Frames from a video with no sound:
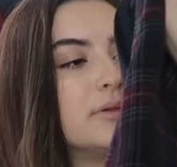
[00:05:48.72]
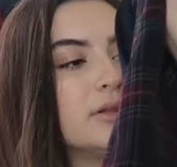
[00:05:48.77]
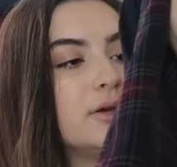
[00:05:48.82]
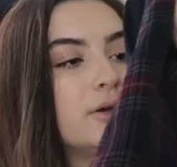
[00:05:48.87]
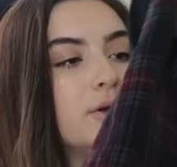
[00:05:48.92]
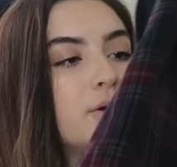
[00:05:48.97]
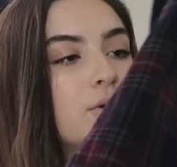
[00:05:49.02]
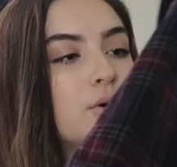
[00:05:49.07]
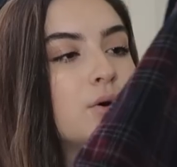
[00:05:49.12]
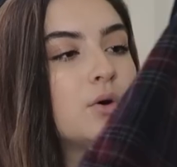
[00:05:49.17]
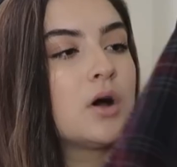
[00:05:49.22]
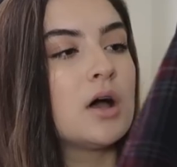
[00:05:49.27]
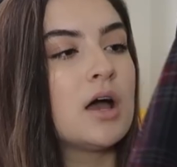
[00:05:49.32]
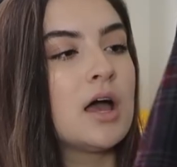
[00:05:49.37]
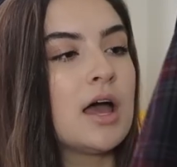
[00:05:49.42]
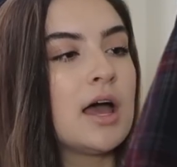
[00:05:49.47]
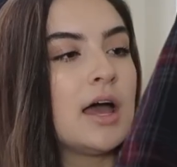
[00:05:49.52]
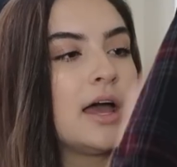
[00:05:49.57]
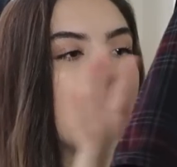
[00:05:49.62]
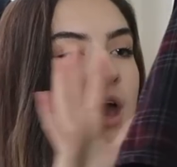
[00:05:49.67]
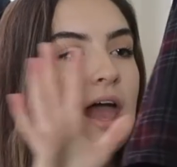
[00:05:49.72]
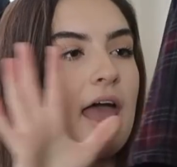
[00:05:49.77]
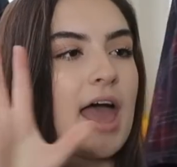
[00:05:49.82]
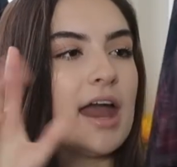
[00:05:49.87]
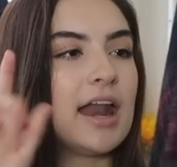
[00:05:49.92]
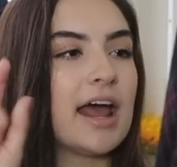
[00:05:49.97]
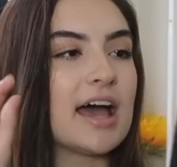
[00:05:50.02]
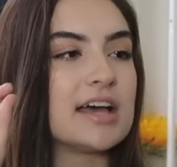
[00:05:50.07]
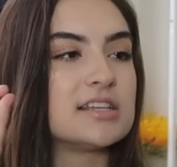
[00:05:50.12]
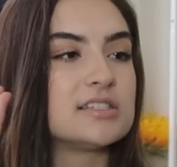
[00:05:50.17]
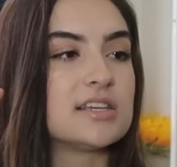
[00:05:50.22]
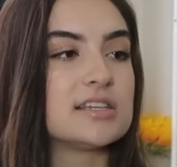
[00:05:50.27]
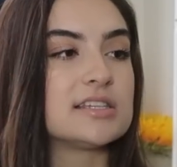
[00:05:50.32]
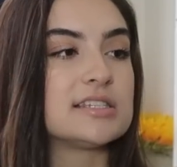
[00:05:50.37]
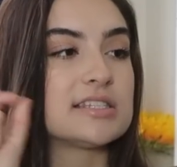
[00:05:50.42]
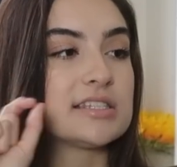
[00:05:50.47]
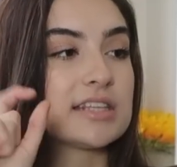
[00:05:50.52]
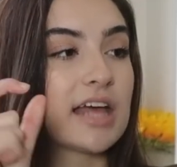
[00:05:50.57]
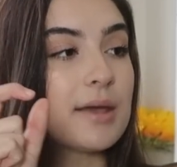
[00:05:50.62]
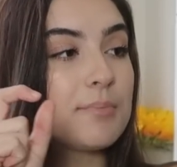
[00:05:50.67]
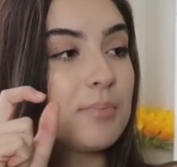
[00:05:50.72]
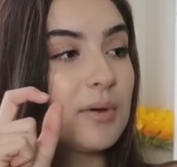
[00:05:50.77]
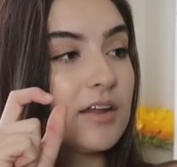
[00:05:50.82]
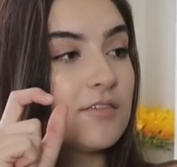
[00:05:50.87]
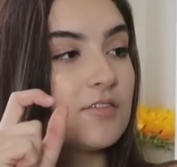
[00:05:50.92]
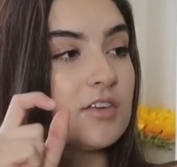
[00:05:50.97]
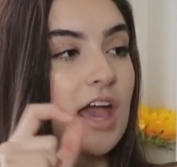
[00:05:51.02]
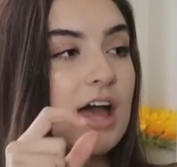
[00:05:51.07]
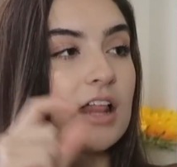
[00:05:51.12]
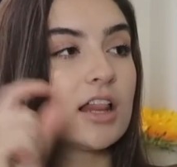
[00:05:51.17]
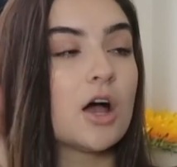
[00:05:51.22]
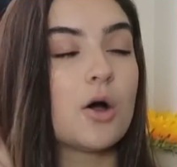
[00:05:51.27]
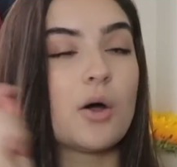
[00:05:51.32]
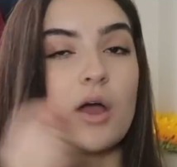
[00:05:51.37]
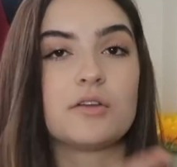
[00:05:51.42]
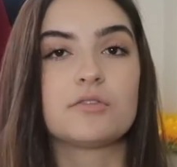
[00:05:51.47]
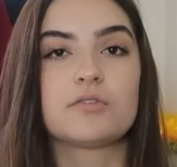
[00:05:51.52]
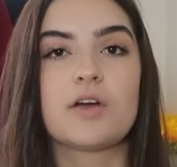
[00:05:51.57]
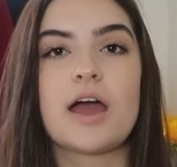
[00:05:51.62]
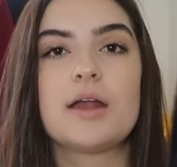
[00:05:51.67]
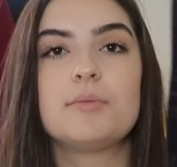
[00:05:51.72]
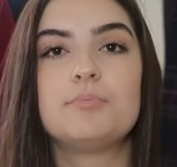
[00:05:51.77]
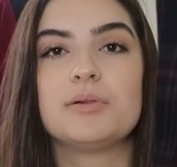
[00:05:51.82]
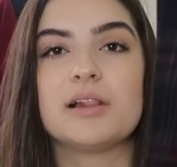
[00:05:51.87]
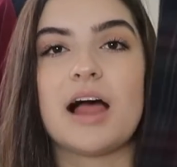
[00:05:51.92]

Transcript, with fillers: blue and it has slight bit of yellow and red